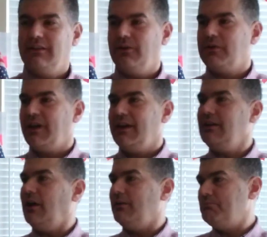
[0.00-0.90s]
Okay,
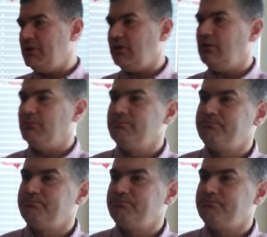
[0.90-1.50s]
Bill.